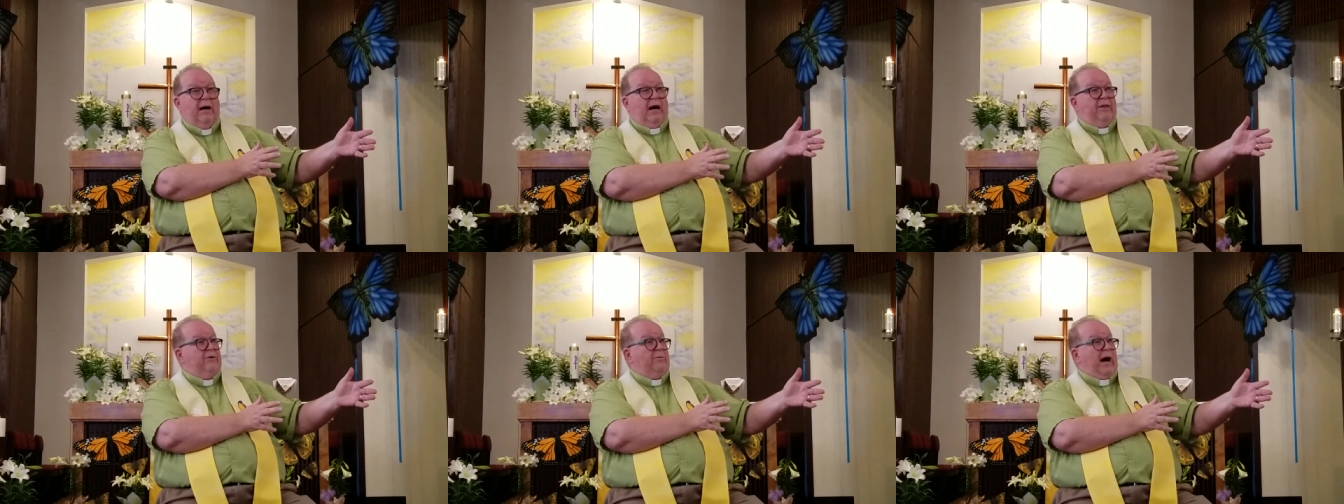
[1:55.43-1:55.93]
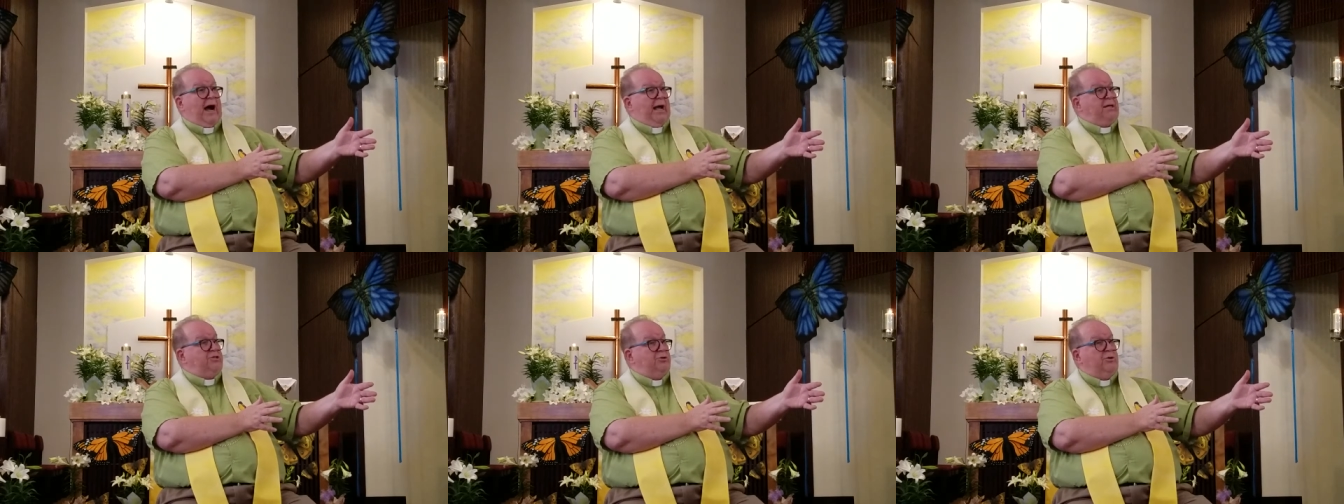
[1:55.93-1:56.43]

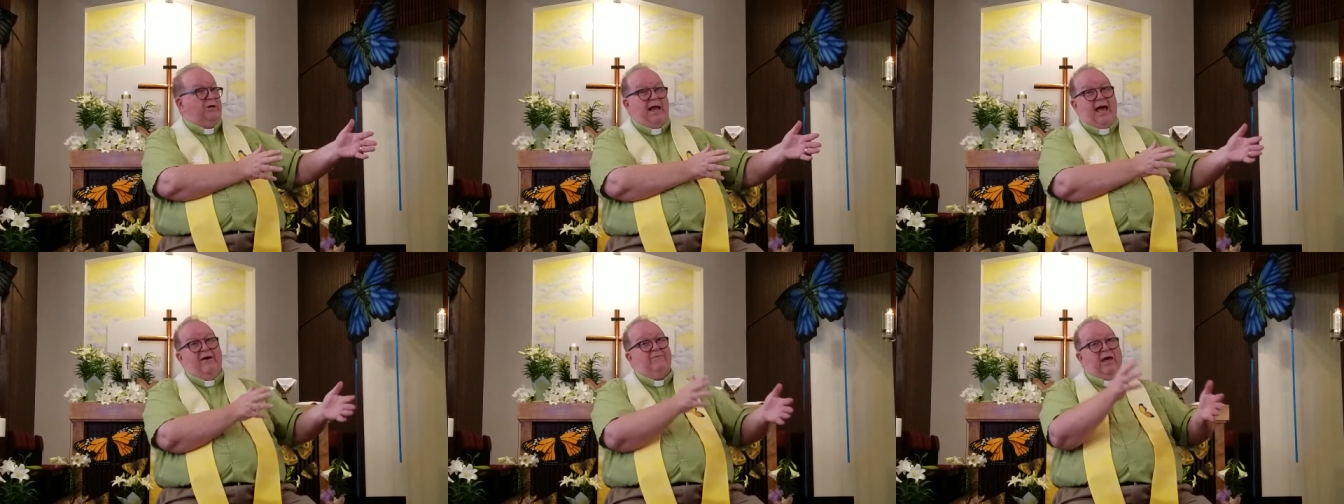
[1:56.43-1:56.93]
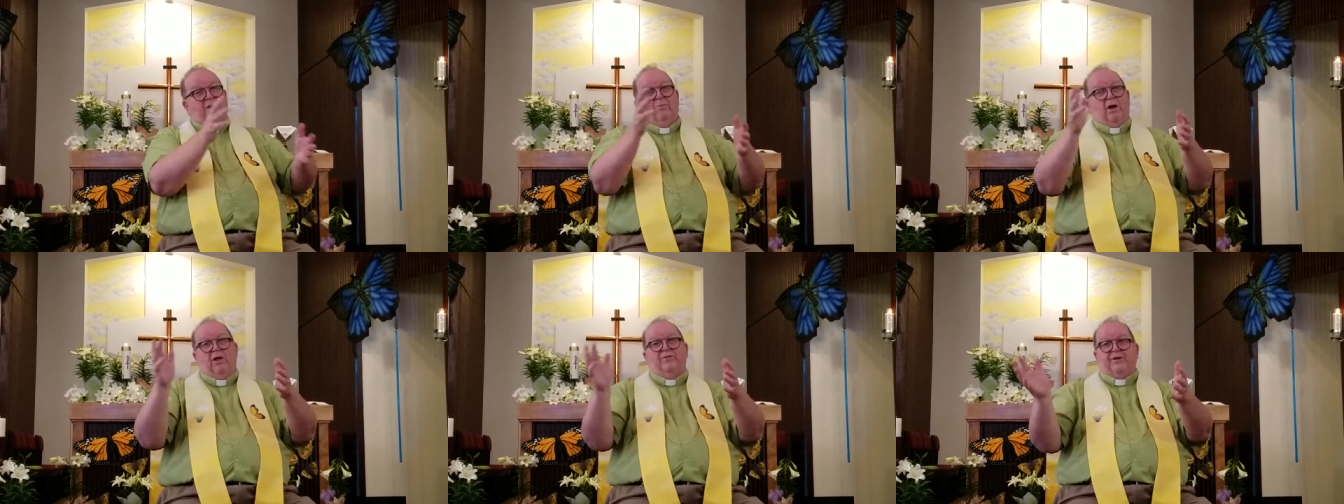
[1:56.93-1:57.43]
Otherwise, you could have a
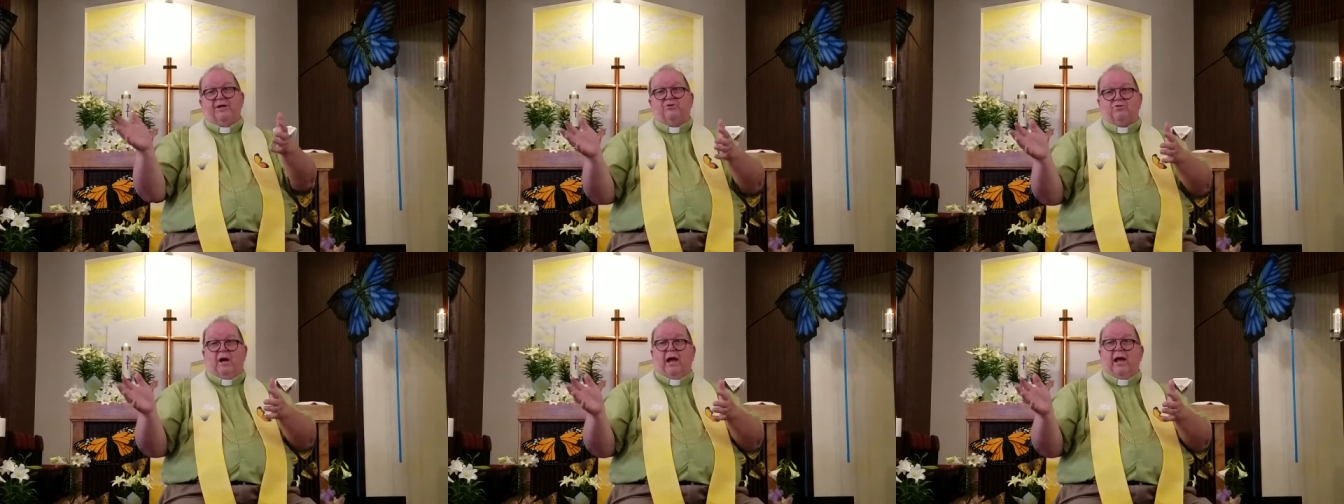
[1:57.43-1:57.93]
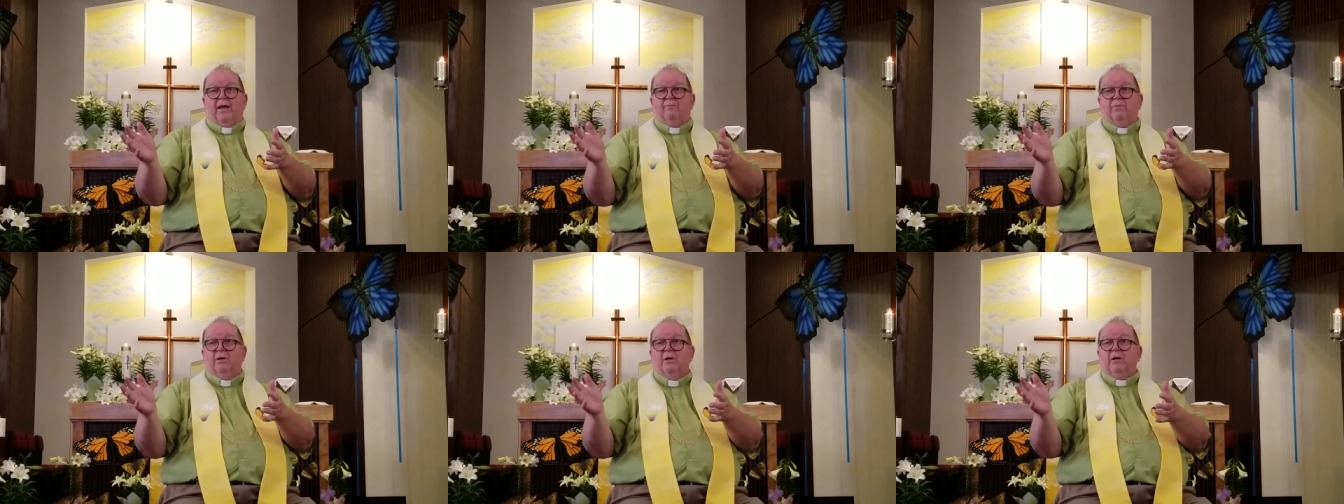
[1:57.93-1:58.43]
wealthy tribe
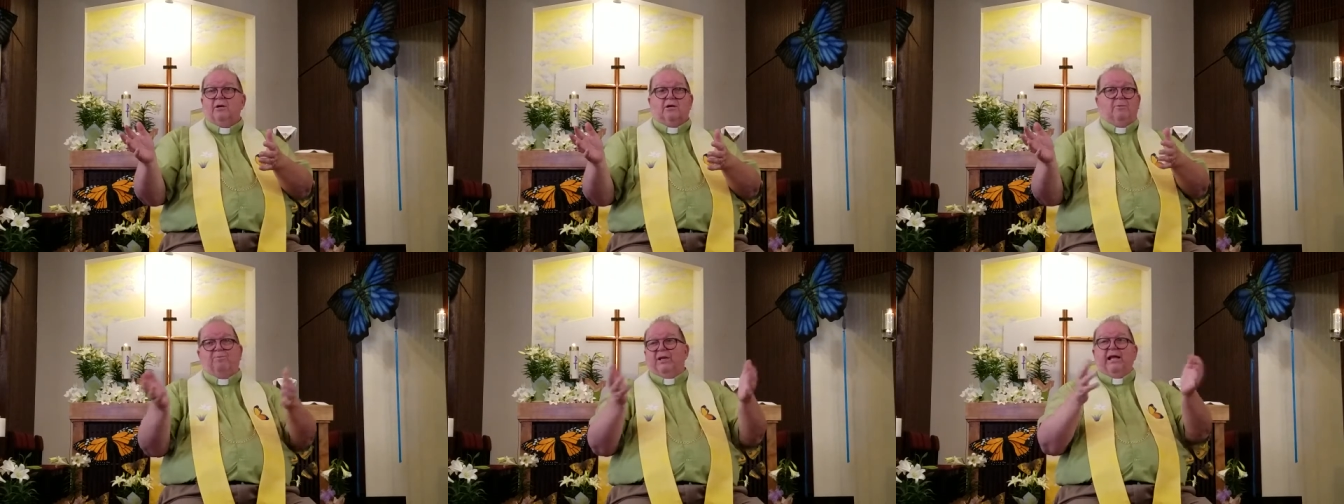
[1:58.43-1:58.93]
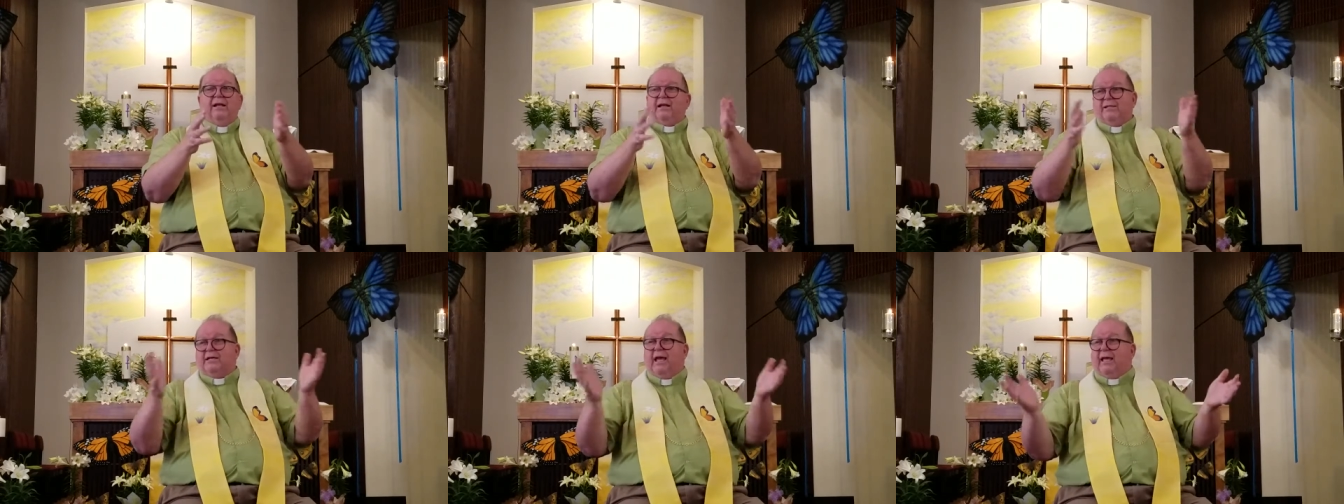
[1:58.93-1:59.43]

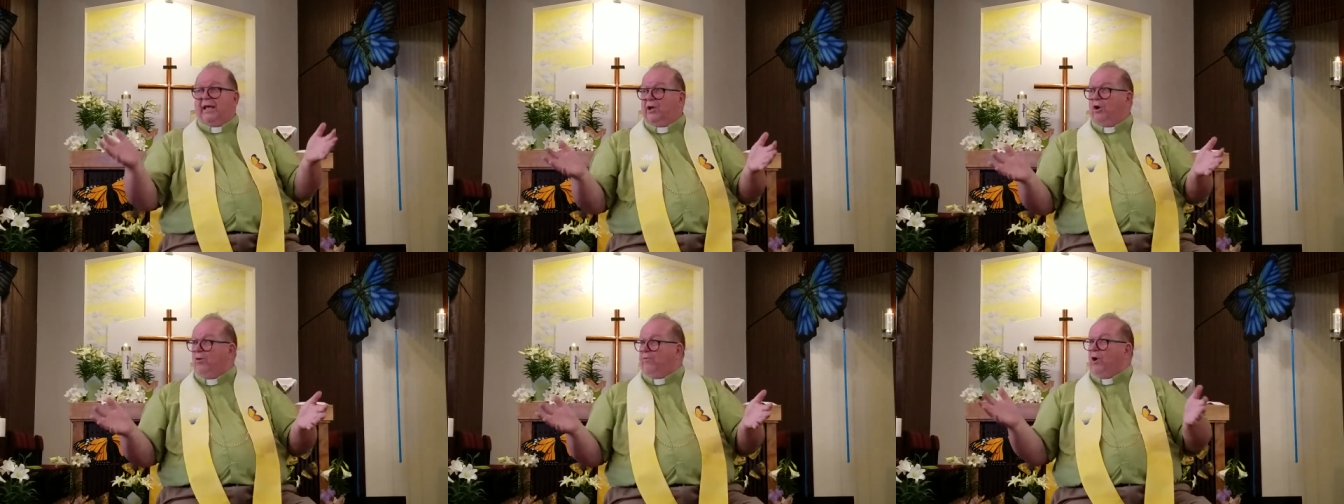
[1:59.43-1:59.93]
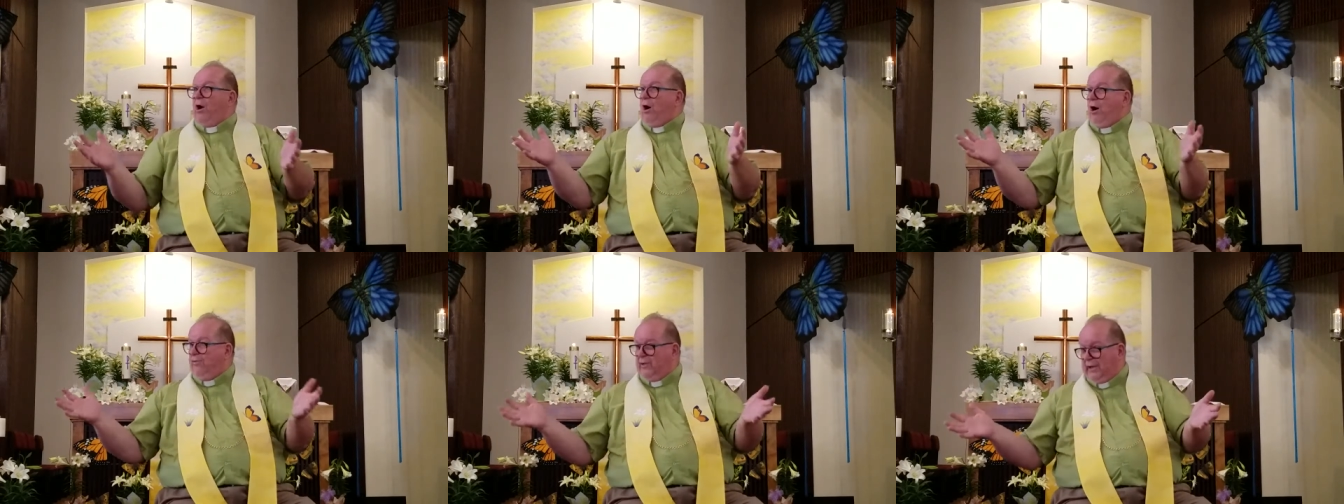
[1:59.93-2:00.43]
completely taking over
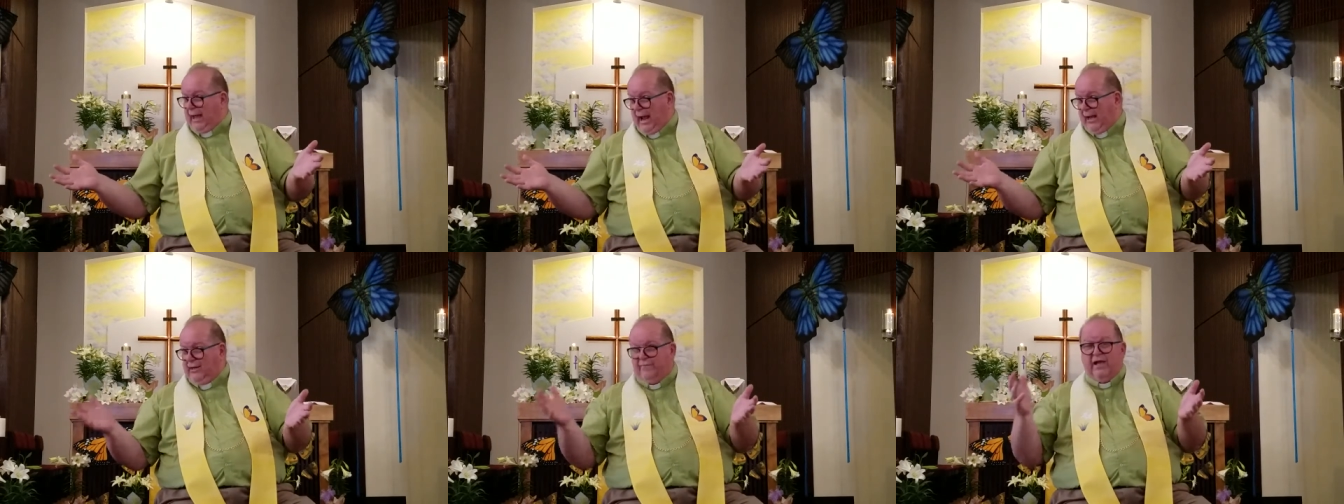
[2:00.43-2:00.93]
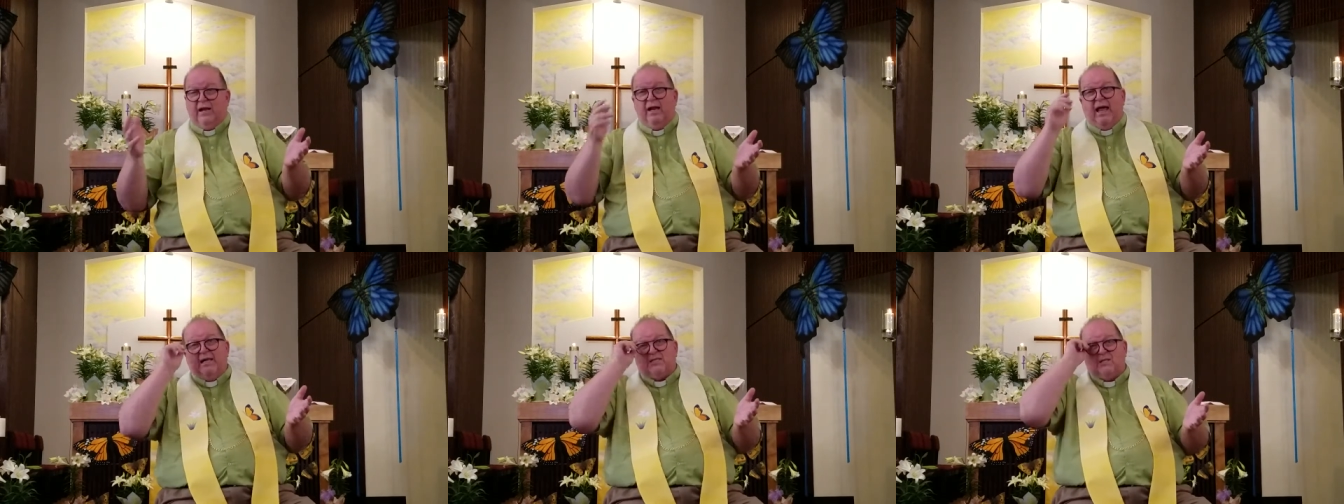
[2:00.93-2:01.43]
all the land of a
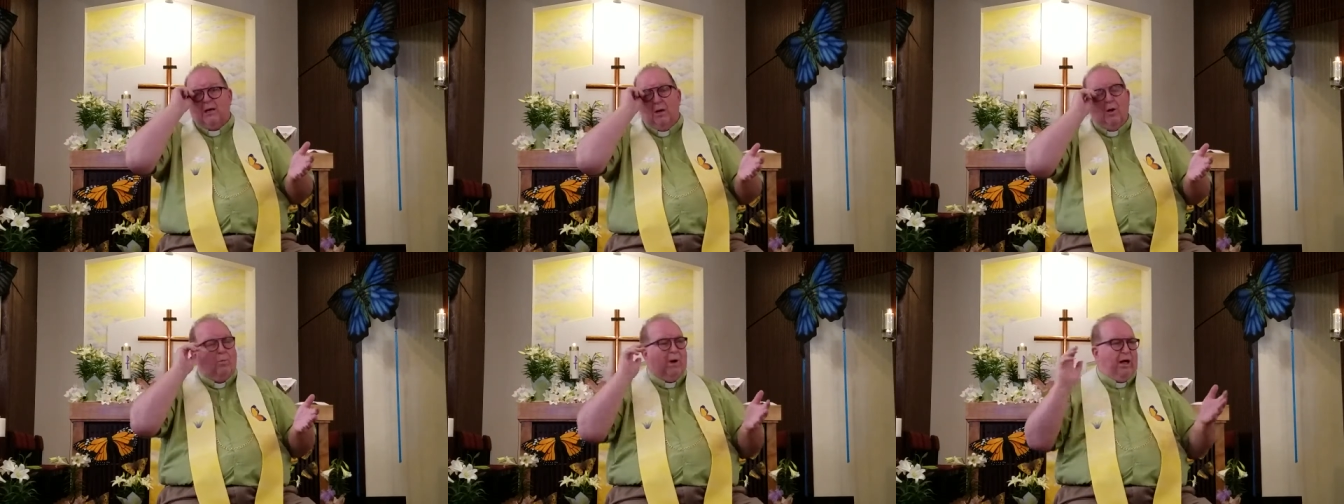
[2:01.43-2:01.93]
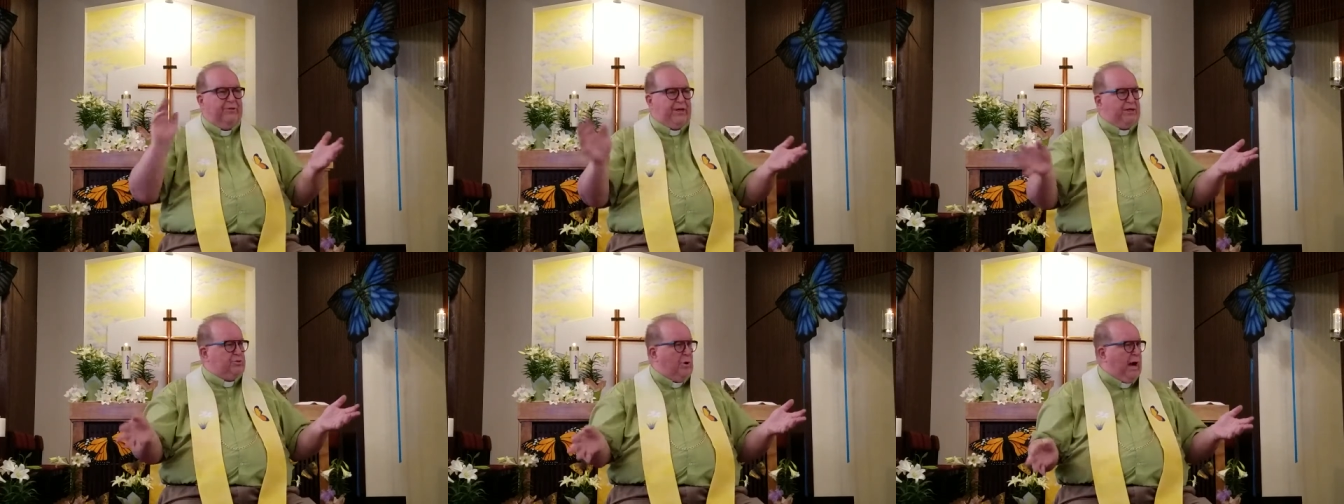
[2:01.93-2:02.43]
less wealthy